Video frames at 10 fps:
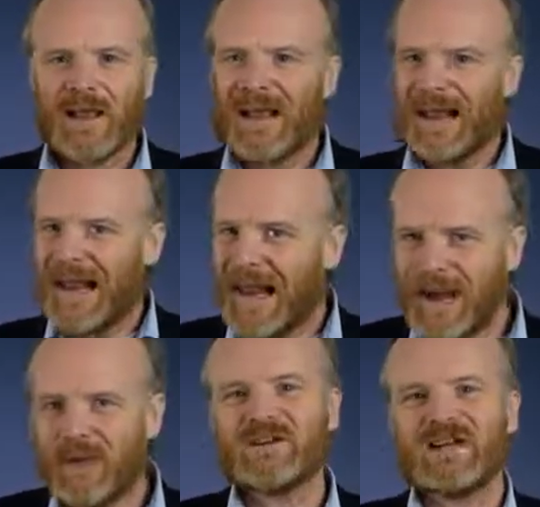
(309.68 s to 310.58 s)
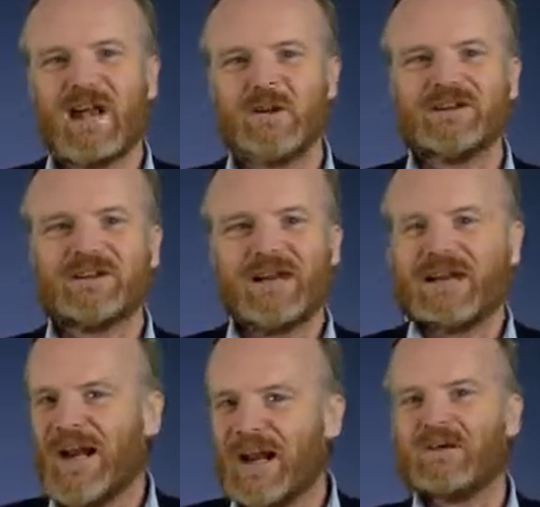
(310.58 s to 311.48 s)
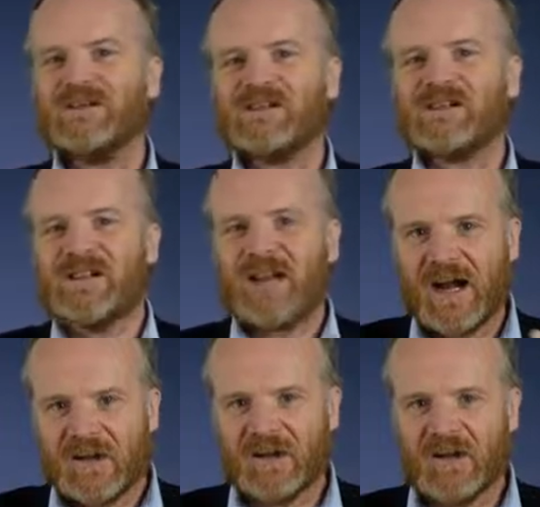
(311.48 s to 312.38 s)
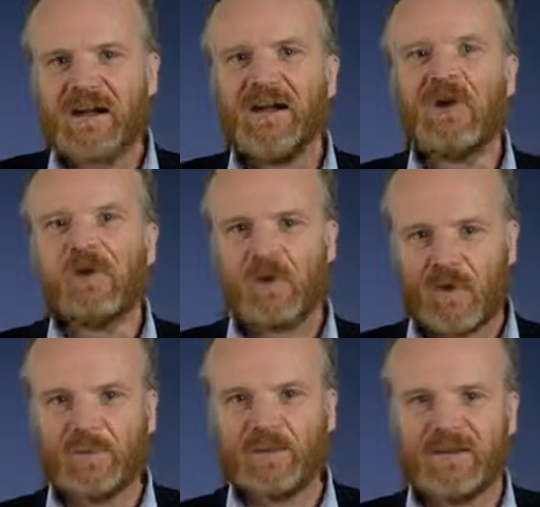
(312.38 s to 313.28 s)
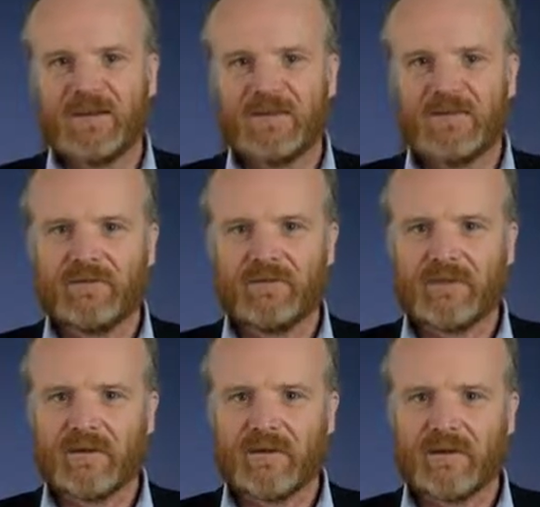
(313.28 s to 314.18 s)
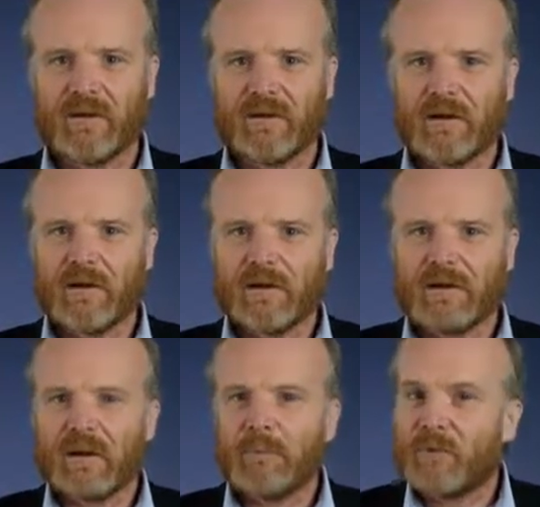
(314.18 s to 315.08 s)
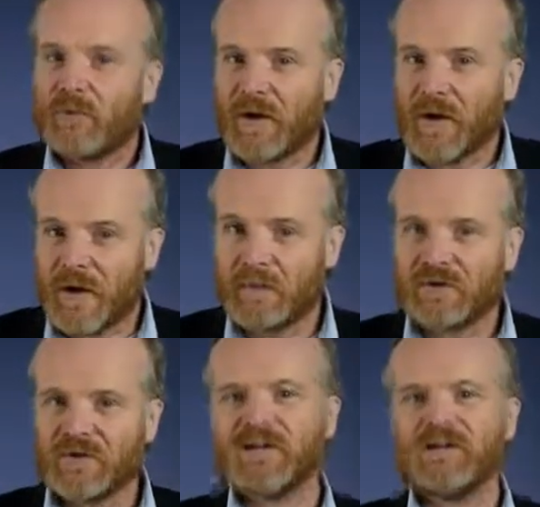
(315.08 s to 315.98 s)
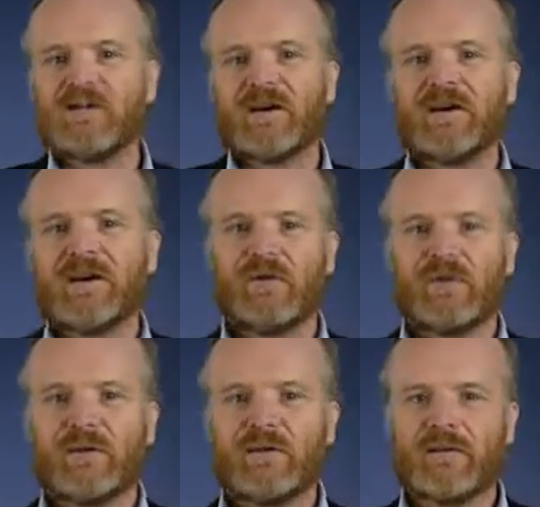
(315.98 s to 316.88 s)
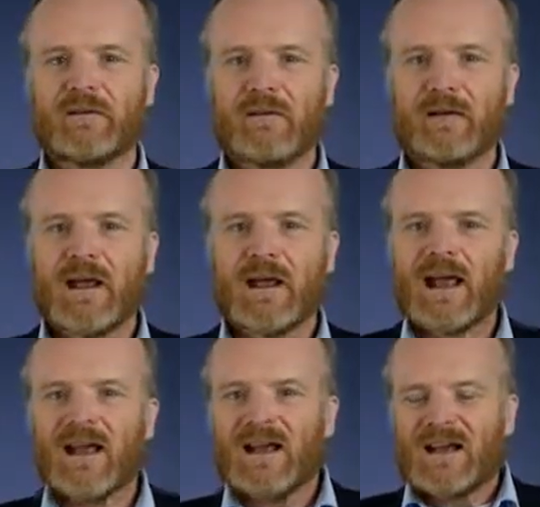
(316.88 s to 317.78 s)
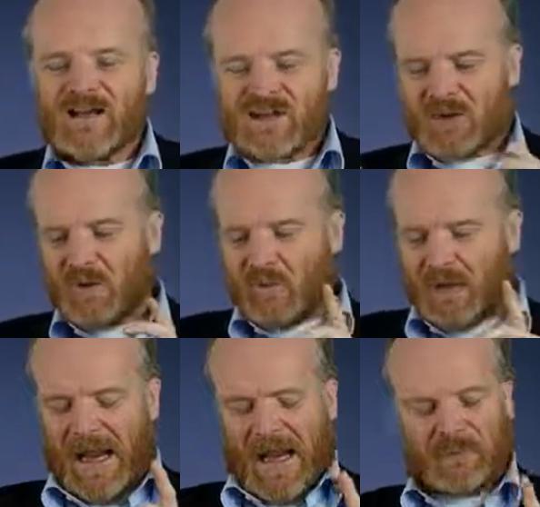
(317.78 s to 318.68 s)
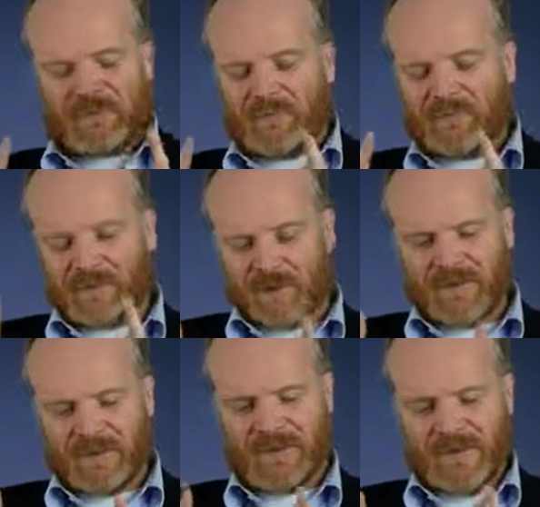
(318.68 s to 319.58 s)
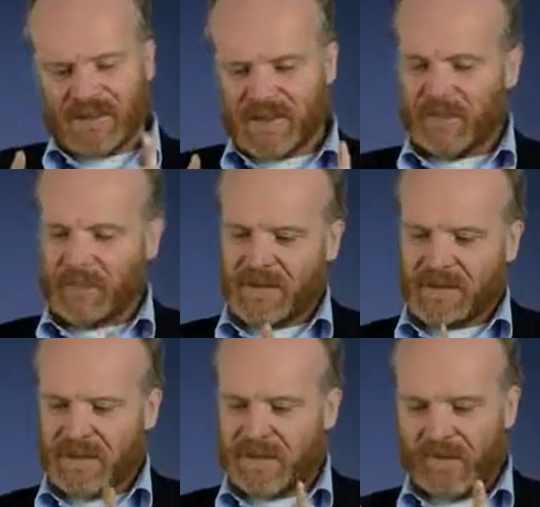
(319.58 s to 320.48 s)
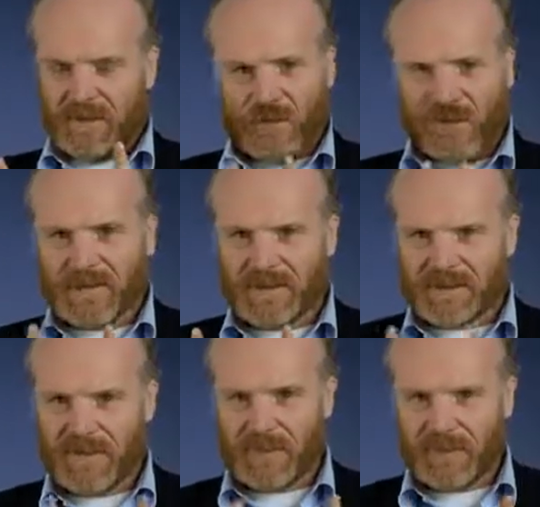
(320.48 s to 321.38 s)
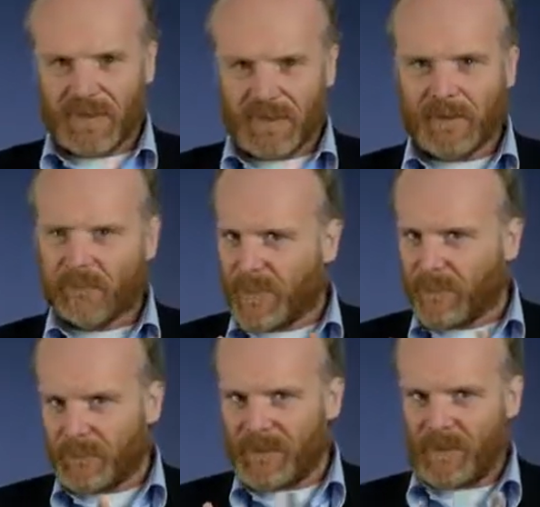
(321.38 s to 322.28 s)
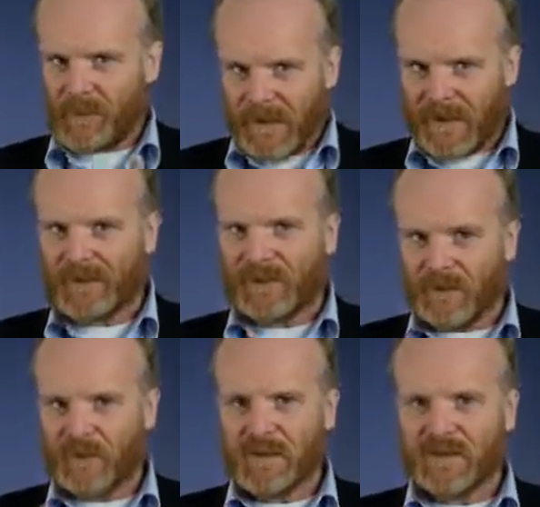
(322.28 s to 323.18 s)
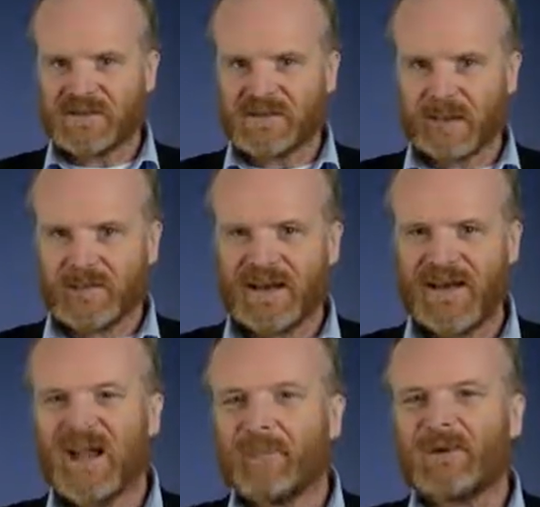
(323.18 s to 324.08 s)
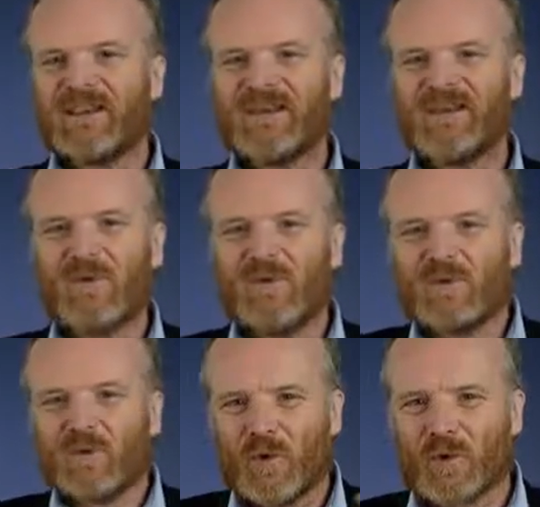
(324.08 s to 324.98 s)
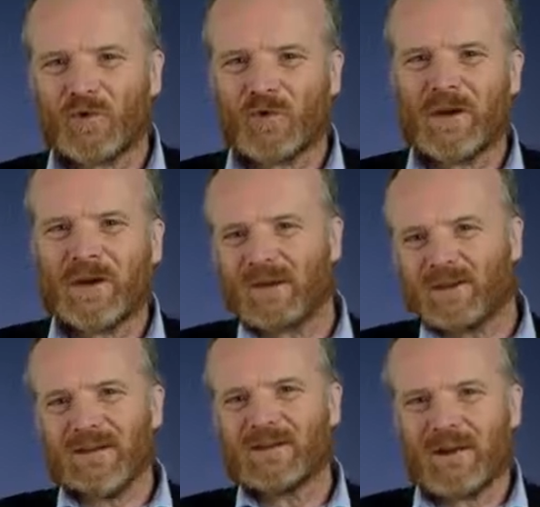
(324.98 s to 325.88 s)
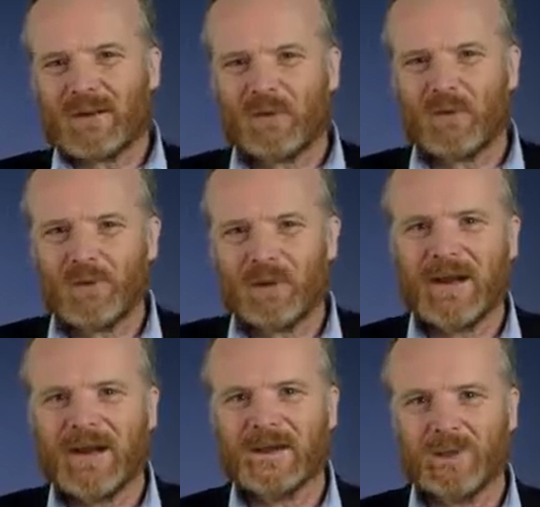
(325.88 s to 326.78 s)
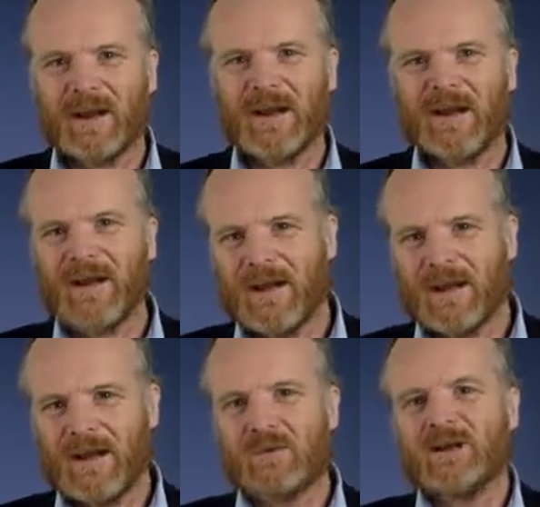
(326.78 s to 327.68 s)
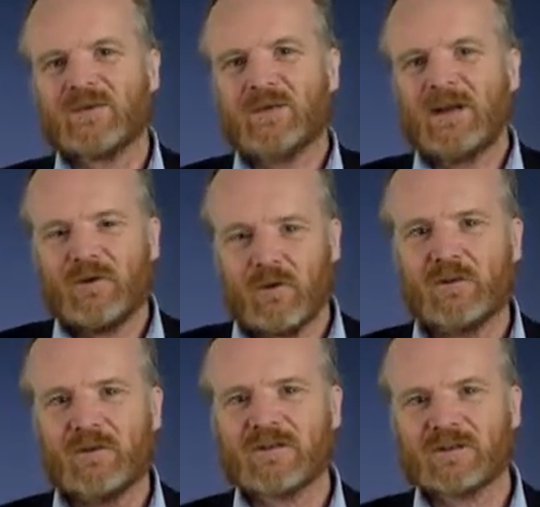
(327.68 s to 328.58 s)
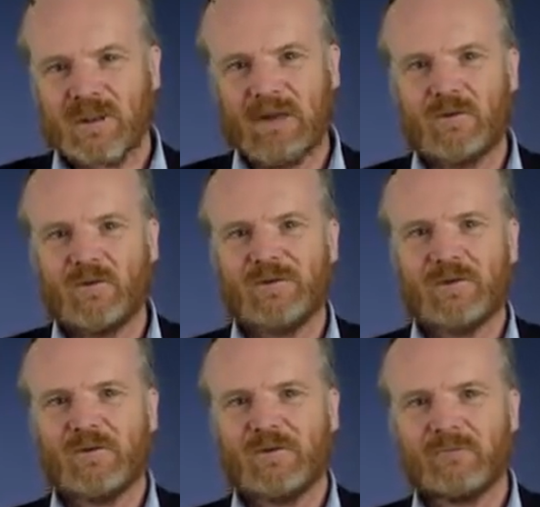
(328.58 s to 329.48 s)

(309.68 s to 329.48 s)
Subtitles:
Language helps in that. Language is inherently cooperative. But for animals this is very different. Some apes have joint attention. It means they can look at the same thing and maybe be aware that they look at the same thing, but they don't work together in this very complicated way in which we humans can do so.